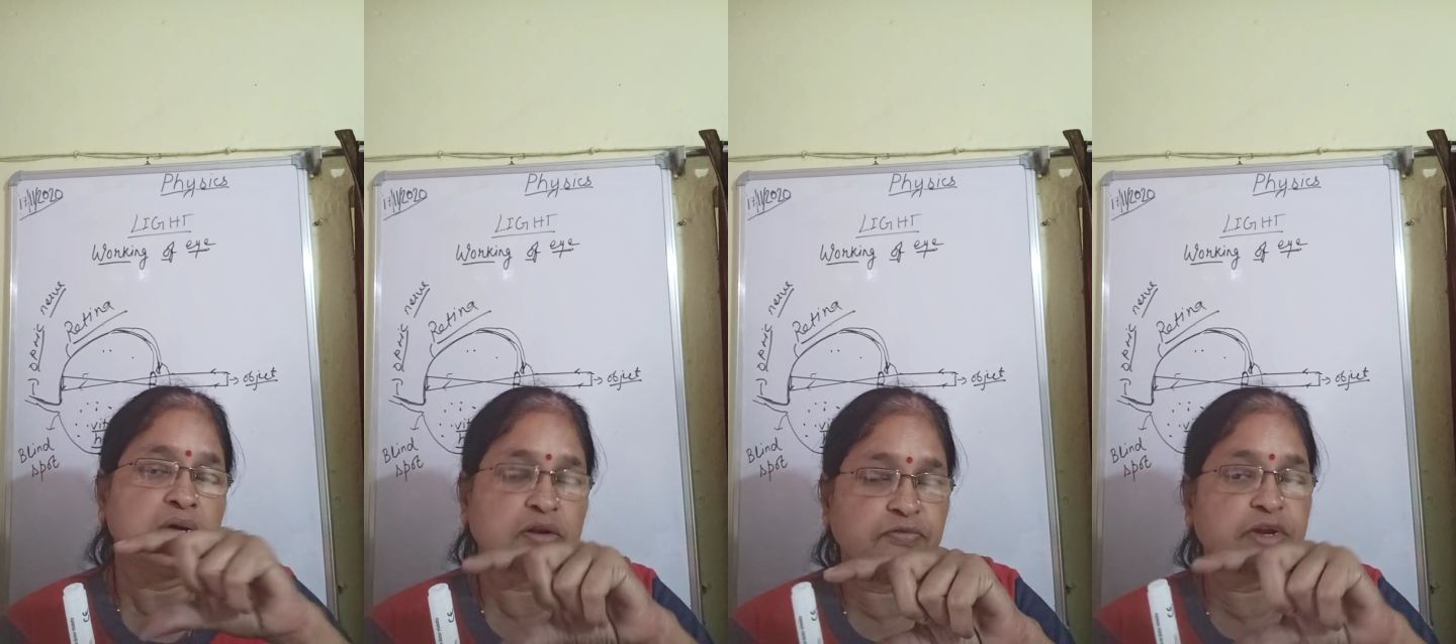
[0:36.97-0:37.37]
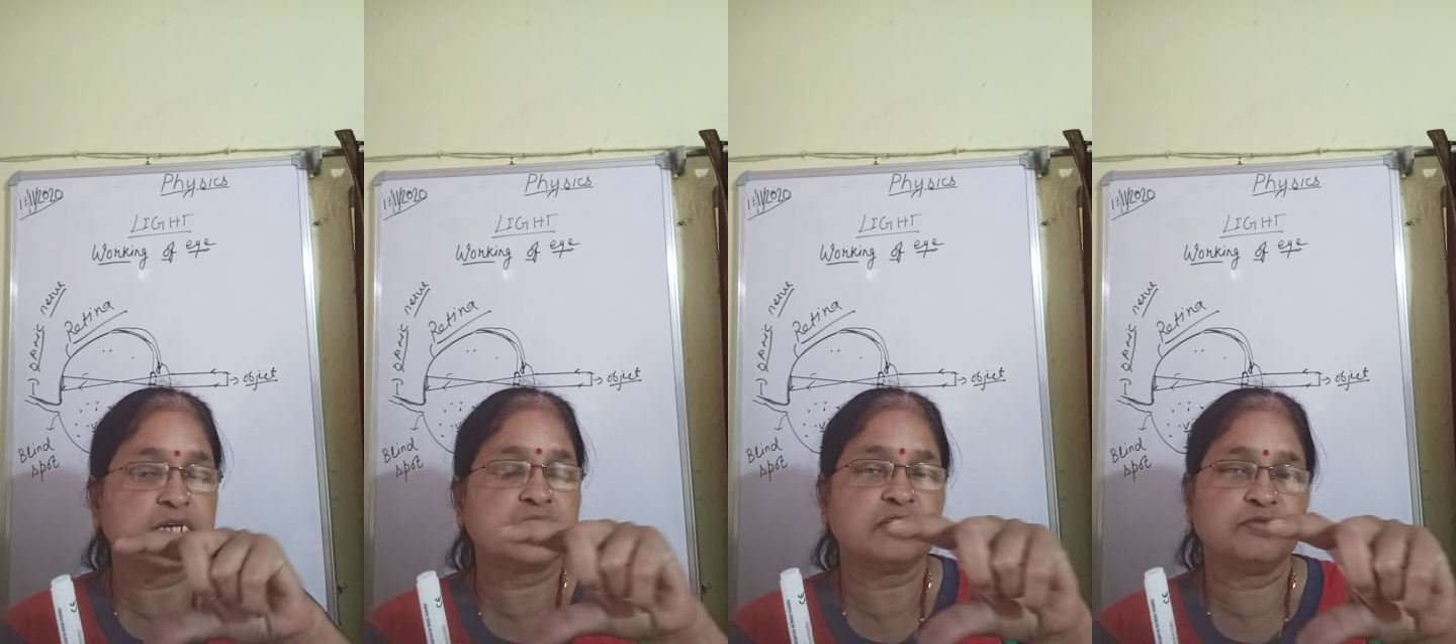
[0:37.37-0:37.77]

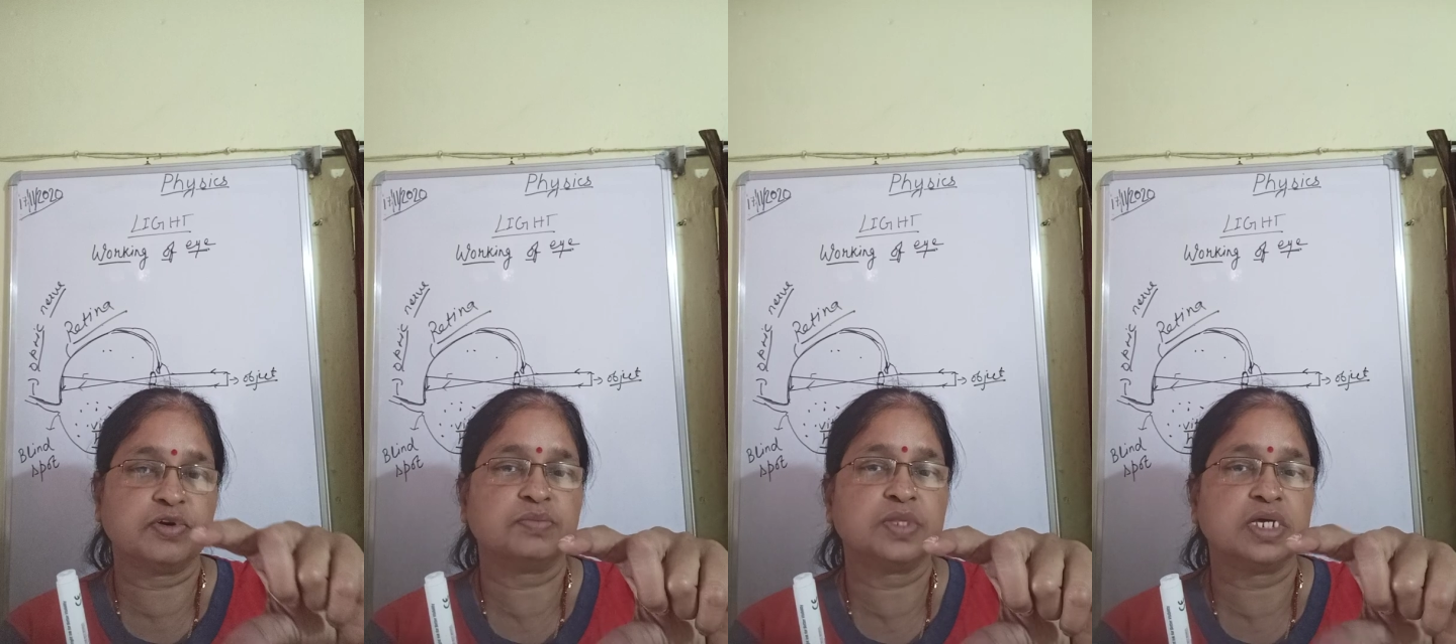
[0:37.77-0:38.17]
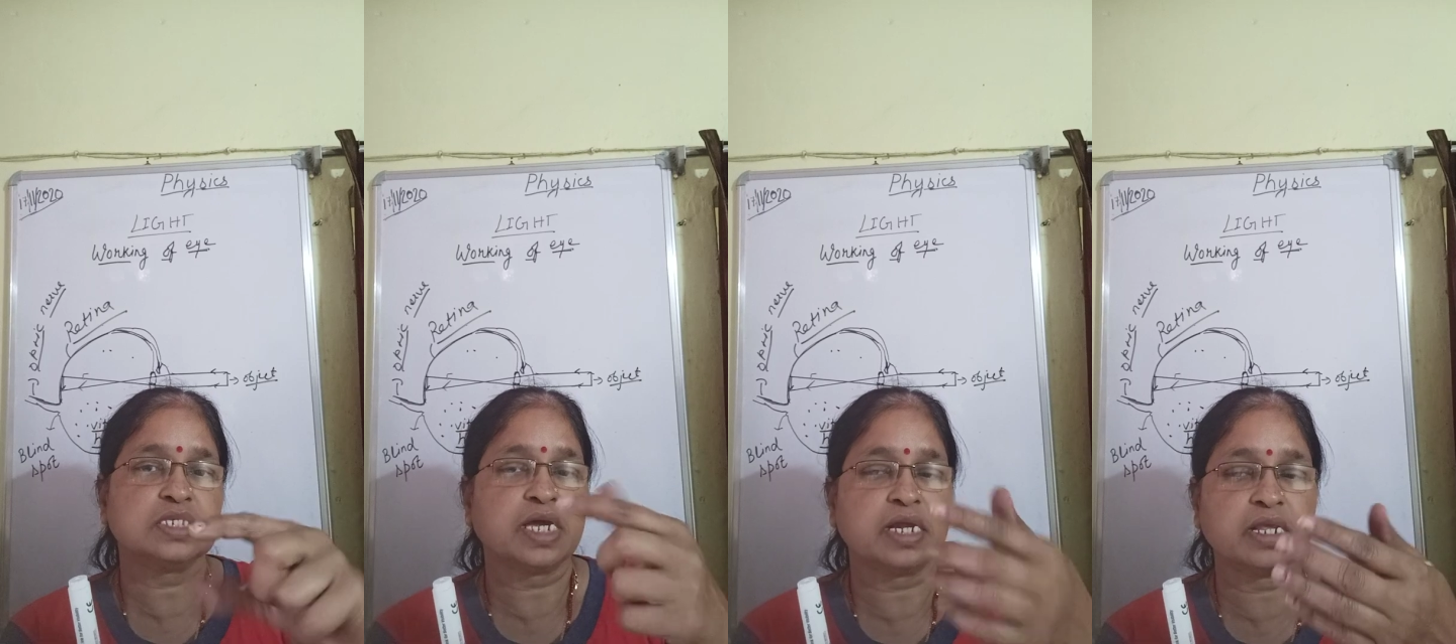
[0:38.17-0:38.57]
reflected from
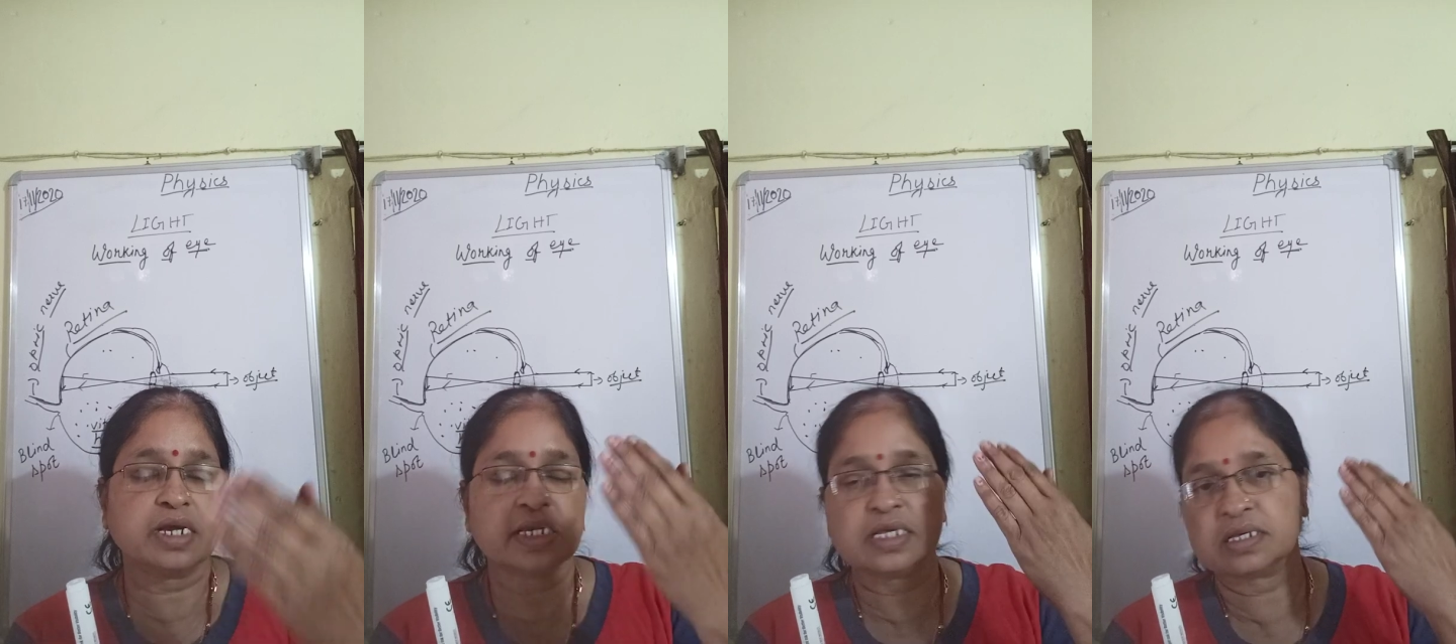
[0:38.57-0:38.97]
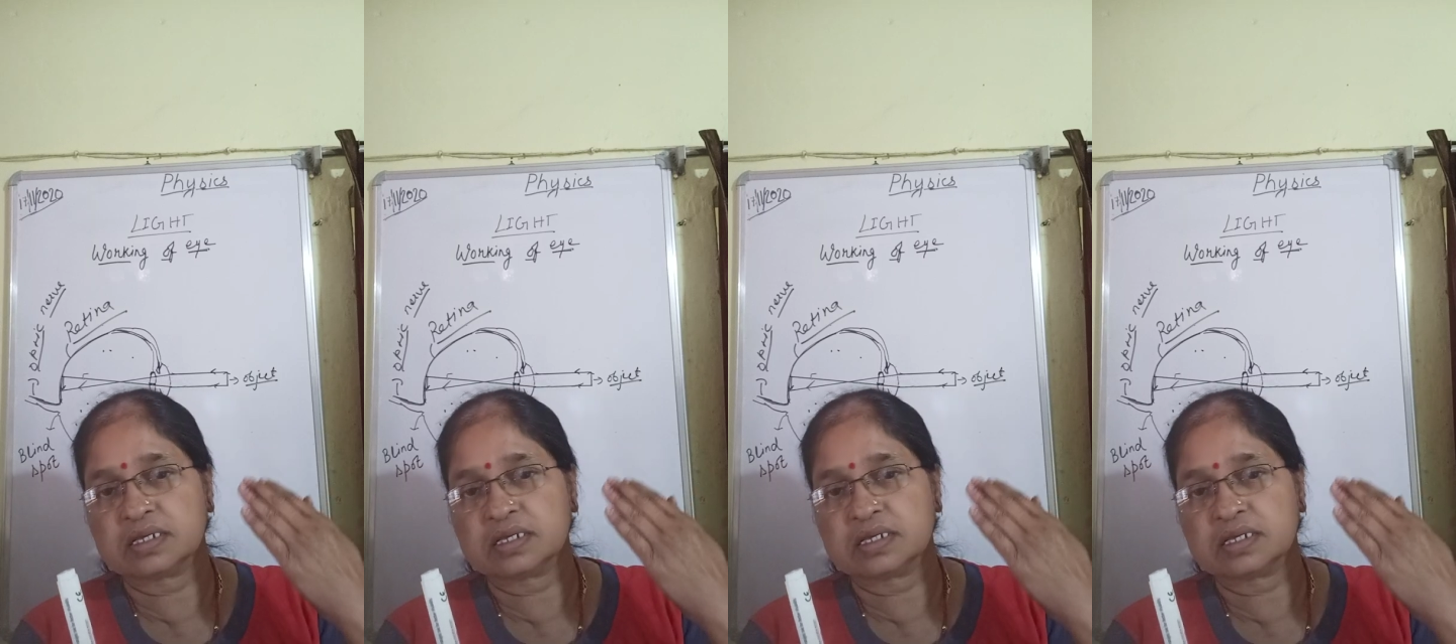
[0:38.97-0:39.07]
this and get